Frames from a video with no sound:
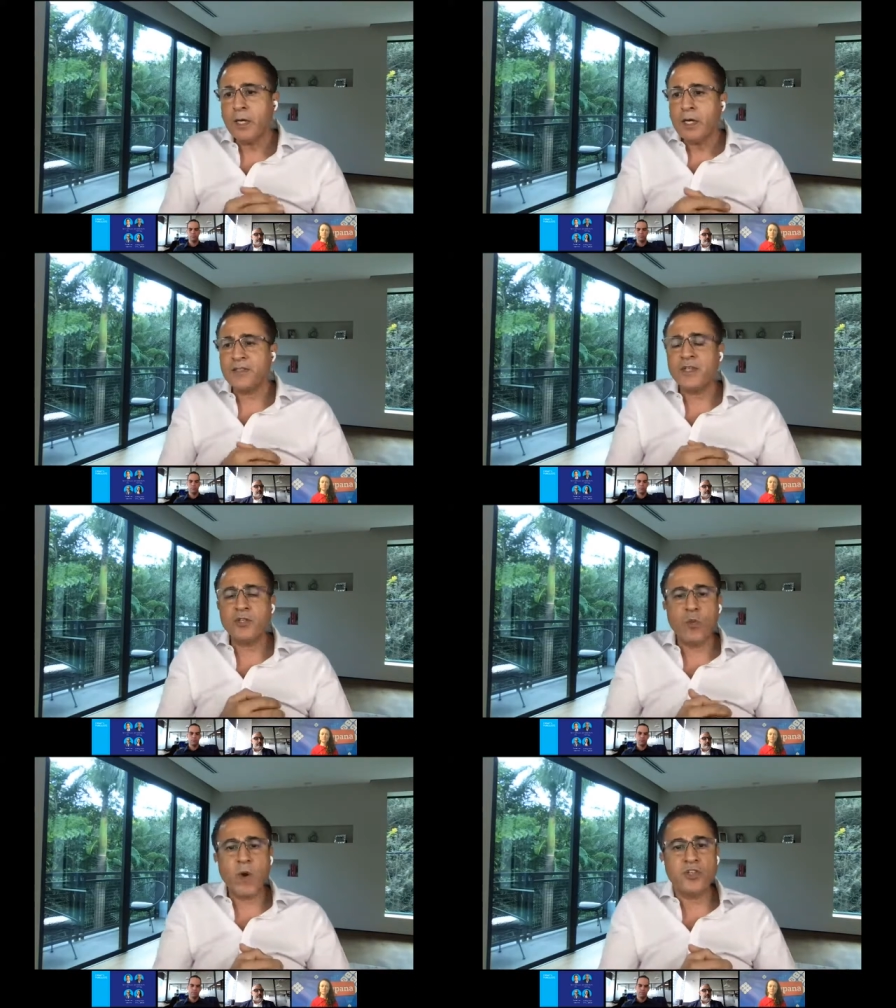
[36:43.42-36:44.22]
a
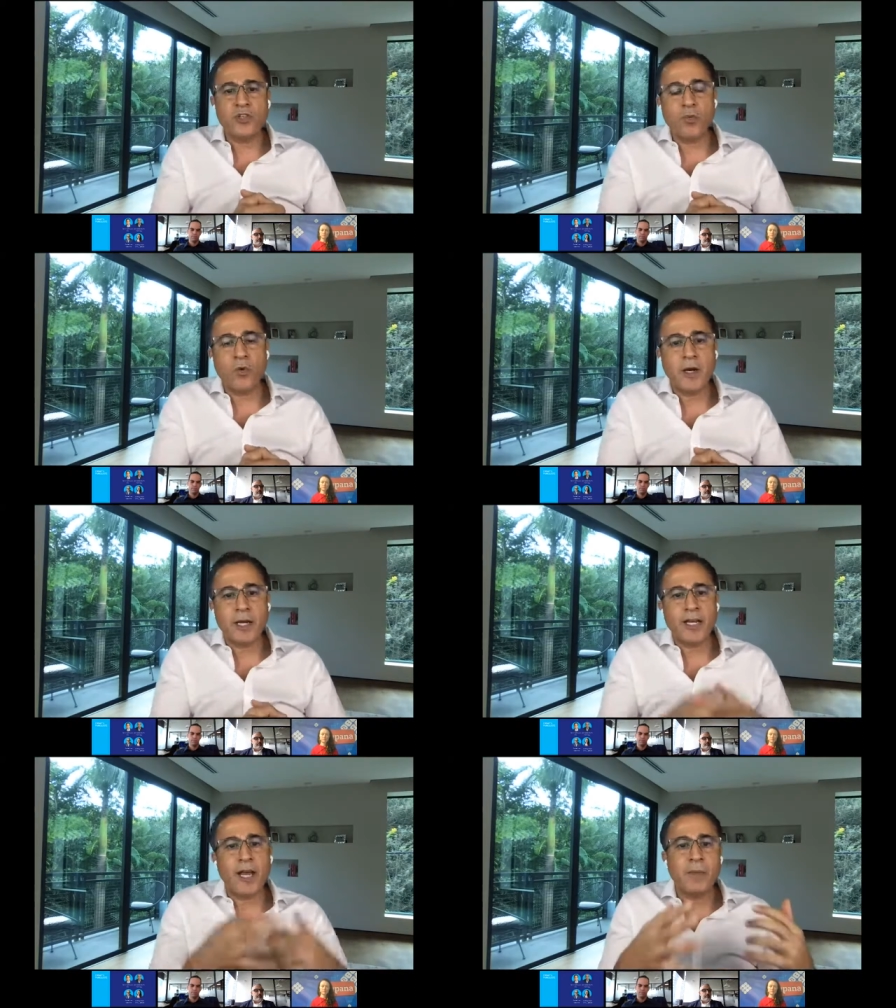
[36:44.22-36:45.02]
situation
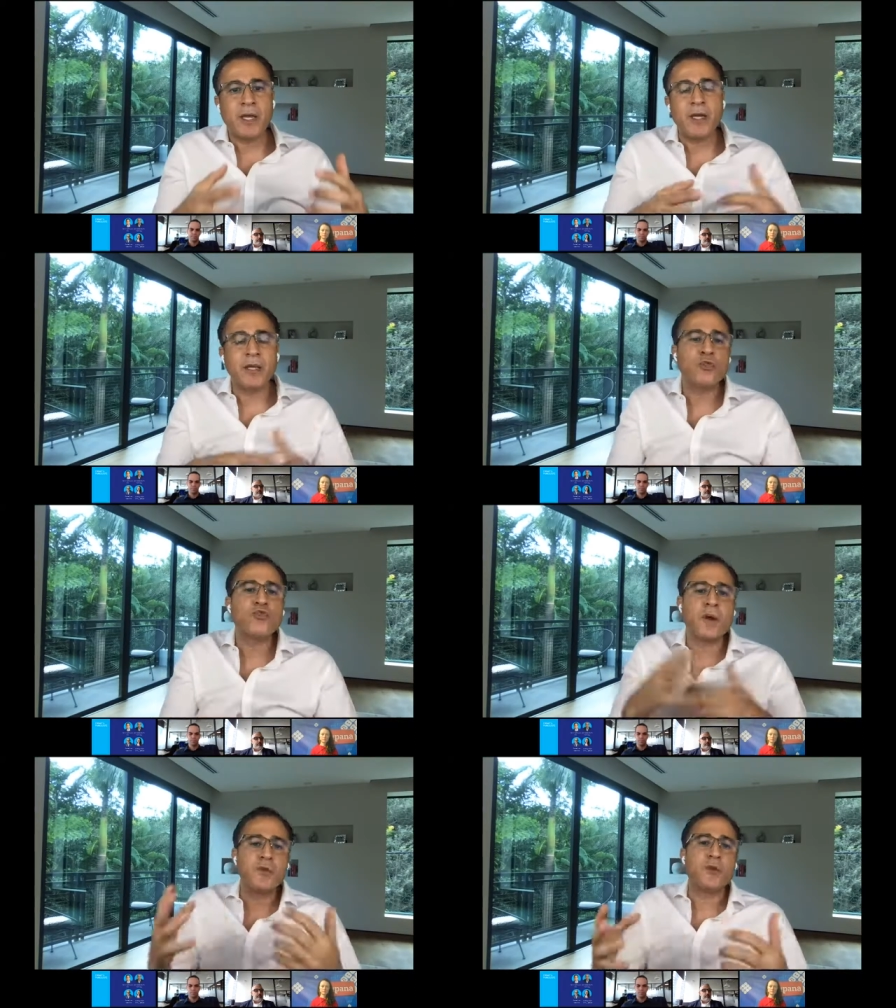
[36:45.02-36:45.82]
where I come in, I
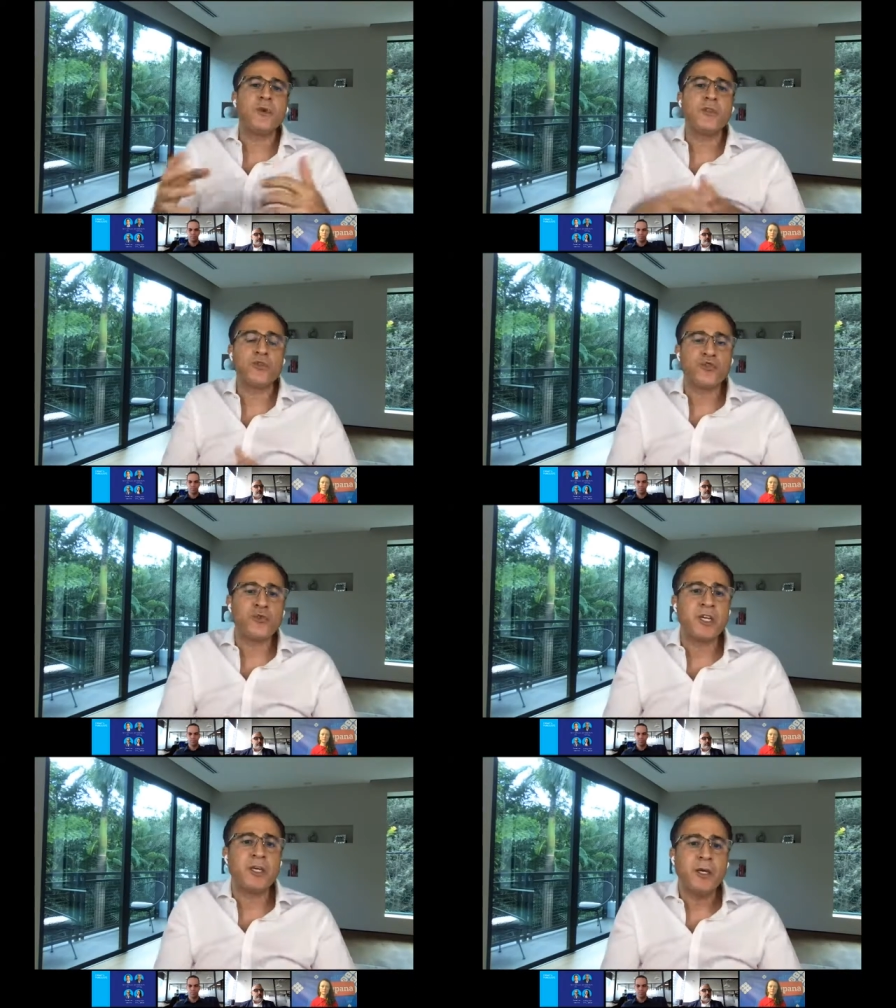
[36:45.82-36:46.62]
disrupt your
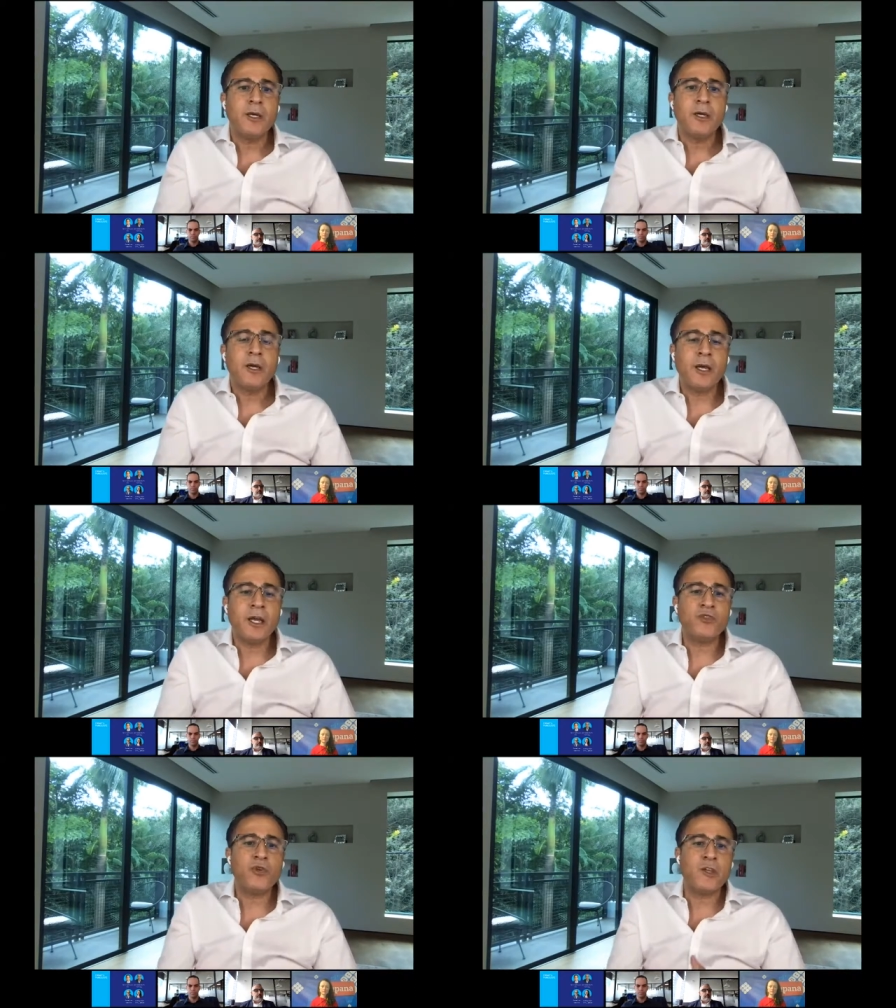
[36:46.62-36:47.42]
industry,
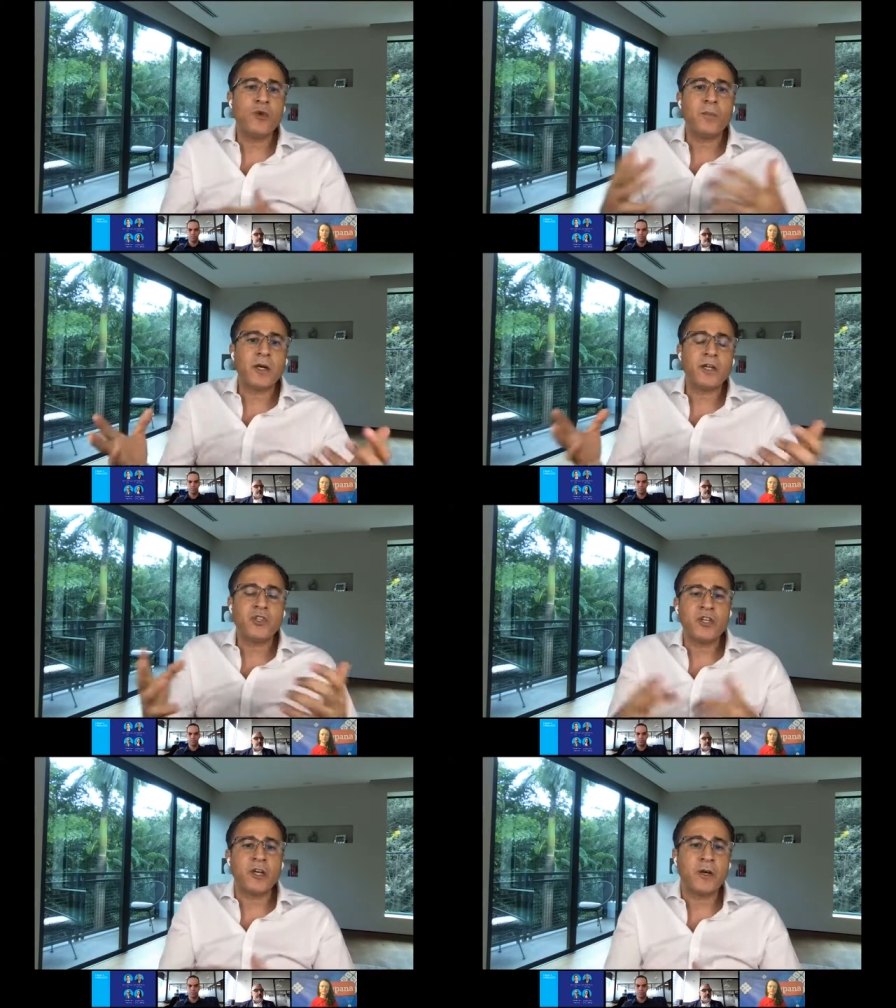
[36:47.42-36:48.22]
and I take your
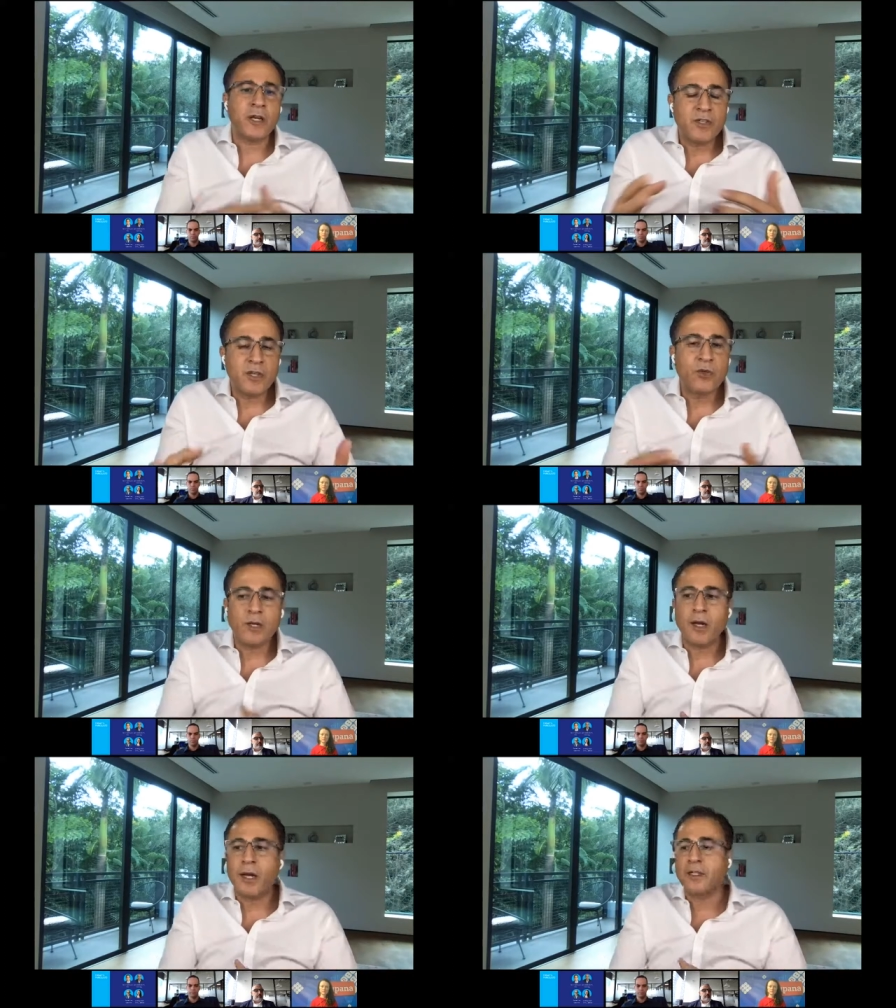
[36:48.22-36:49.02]
market share and I take
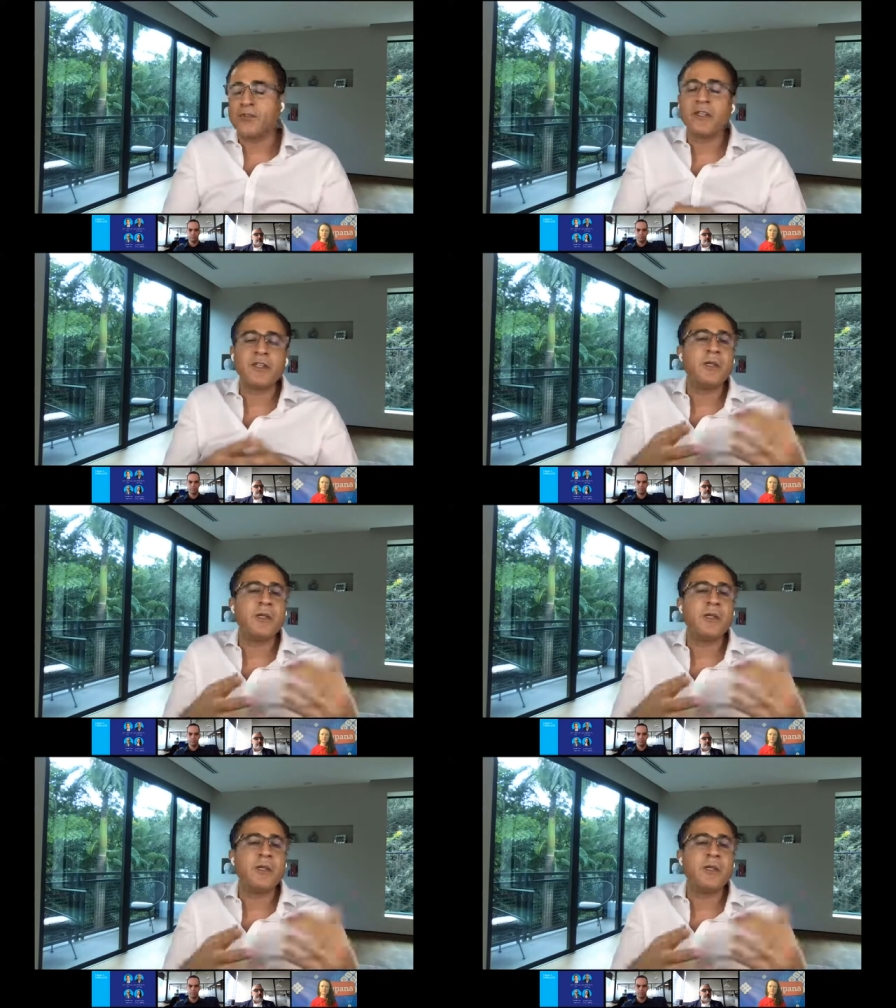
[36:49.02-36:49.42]
your clients, right?